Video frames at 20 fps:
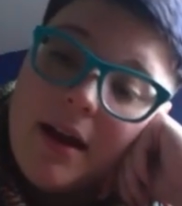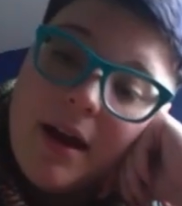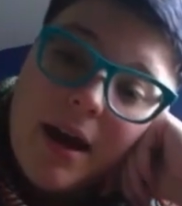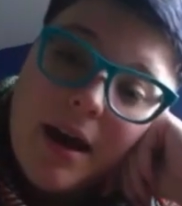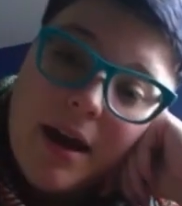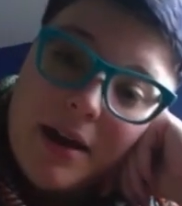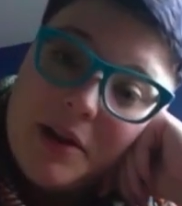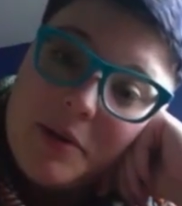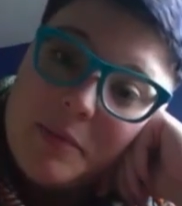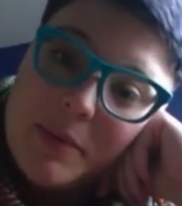in
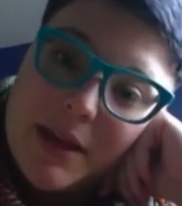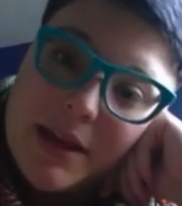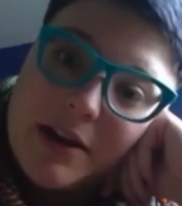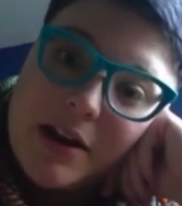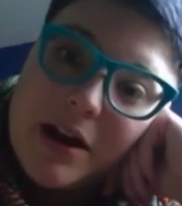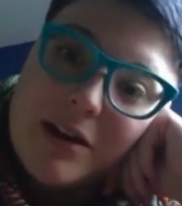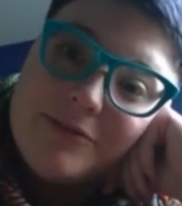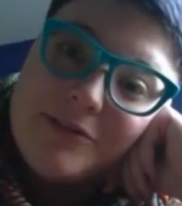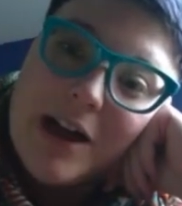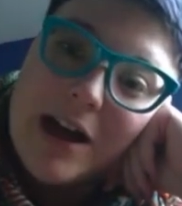
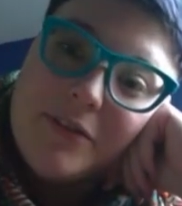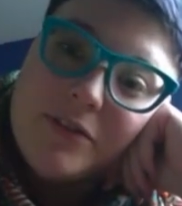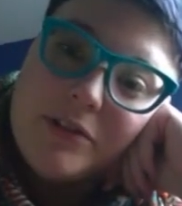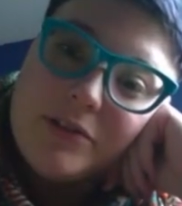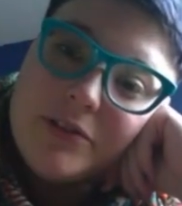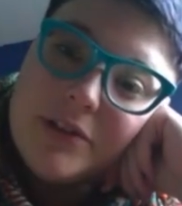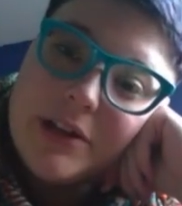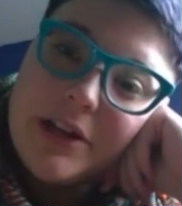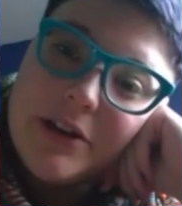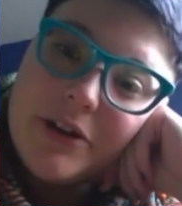our
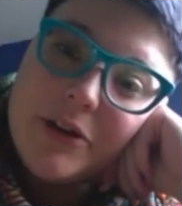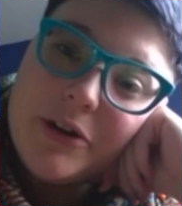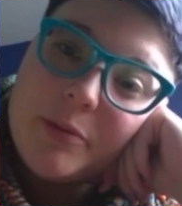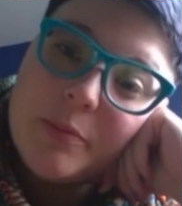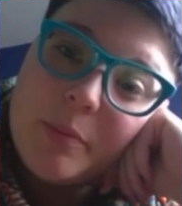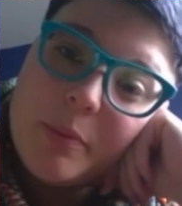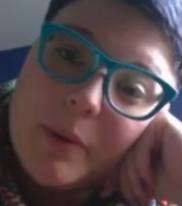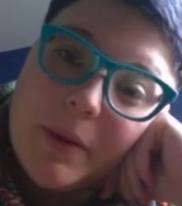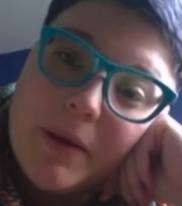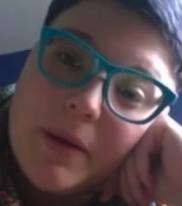Ravelry
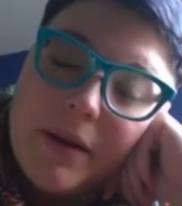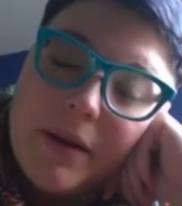group.